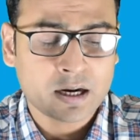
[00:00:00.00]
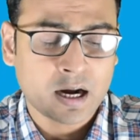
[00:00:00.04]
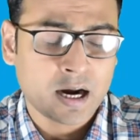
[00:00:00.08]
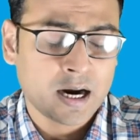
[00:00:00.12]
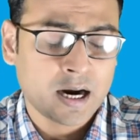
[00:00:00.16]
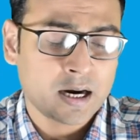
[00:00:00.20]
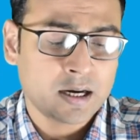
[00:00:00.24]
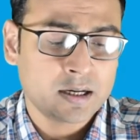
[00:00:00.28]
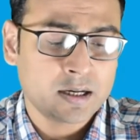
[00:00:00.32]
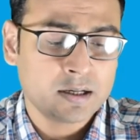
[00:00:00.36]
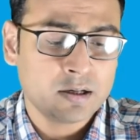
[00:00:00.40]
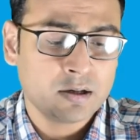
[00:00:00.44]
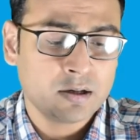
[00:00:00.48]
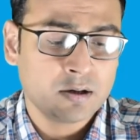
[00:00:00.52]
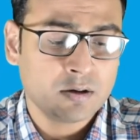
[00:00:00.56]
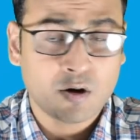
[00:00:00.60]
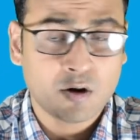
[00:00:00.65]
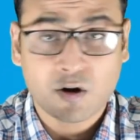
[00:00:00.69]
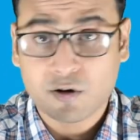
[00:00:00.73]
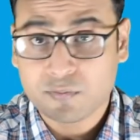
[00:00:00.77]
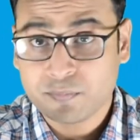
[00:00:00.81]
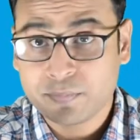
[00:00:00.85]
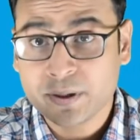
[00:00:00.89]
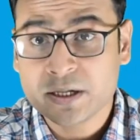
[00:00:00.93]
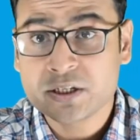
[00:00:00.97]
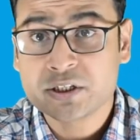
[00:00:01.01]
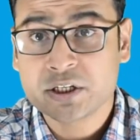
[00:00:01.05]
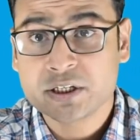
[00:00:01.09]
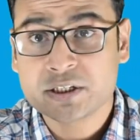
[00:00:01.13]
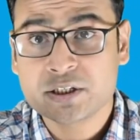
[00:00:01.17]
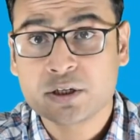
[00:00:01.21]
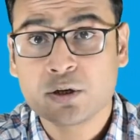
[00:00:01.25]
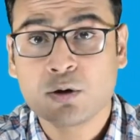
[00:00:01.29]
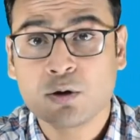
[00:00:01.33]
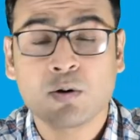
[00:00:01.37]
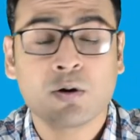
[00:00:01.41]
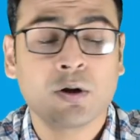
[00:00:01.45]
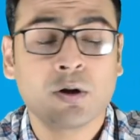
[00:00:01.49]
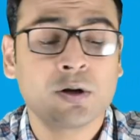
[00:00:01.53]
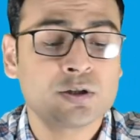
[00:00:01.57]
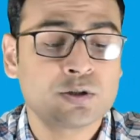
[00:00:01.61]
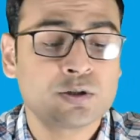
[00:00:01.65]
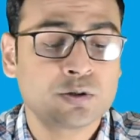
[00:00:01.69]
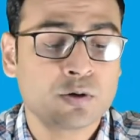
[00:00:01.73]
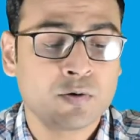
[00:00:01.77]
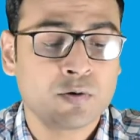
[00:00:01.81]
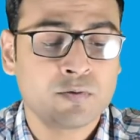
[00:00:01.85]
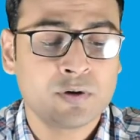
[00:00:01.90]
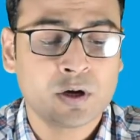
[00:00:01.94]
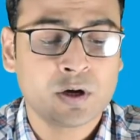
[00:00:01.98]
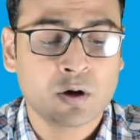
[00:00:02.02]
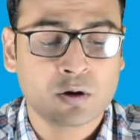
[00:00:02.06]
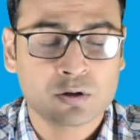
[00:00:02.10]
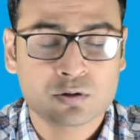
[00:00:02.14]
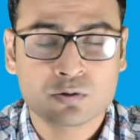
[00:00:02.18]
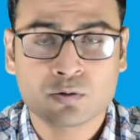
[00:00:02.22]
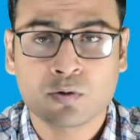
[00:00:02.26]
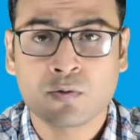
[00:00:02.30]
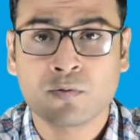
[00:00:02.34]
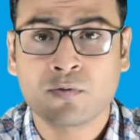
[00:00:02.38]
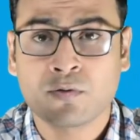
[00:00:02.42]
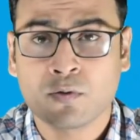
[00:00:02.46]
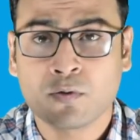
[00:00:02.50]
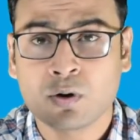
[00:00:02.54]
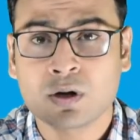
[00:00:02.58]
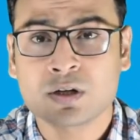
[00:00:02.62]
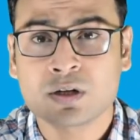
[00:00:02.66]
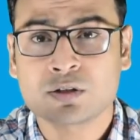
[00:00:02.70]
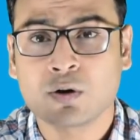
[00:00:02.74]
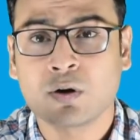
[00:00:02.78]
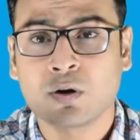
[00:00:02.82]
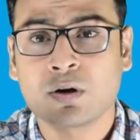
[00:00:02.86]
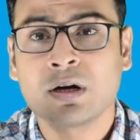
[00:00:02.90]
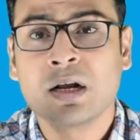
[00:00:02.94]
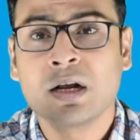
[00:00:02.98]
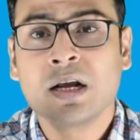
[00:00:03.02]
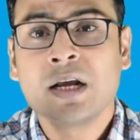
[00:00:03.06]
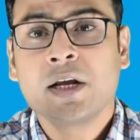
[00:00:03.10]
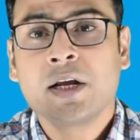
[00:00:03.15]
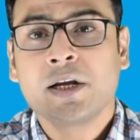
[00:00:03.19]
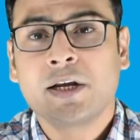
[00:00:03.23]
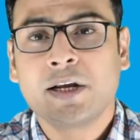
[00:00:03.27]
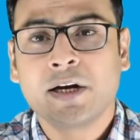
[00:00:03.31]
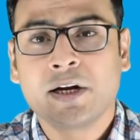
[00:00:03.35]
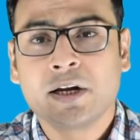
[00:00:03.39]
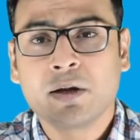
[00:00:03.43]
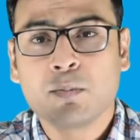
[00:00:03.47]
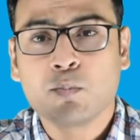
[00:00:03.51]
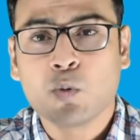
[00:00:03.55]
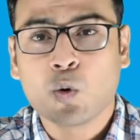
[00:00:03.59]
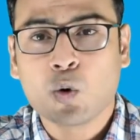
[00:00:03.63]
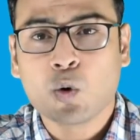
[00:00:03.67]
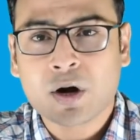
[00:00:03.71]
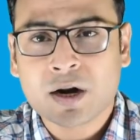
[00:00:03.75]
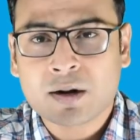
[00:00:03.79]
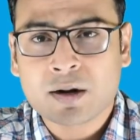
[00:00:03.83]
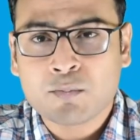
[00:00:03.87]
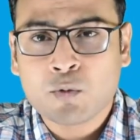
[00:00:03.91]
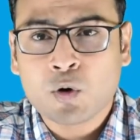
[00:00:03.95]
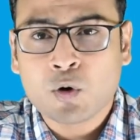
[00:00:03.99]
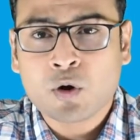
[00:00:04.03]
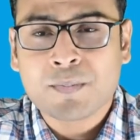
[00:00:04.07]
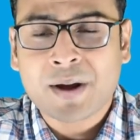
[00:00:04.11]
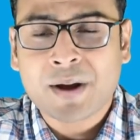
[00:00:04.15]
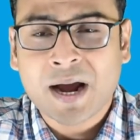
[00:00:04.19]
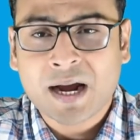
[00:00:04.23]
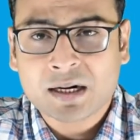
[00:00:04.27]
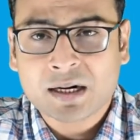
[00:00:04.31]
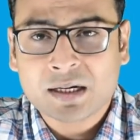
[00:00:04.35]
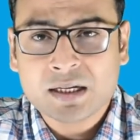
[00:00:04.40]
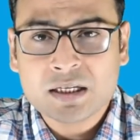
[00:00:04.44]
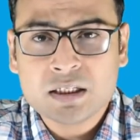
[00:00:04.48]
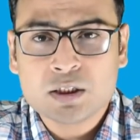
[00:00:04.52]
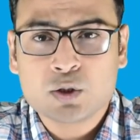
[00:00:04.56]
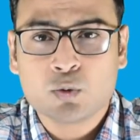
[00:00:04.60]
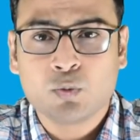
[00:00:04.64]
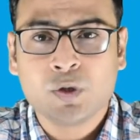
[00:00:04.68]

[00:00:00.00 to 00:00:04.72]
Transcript: And off-page SEO also, we also focus on creating more and more backlinks.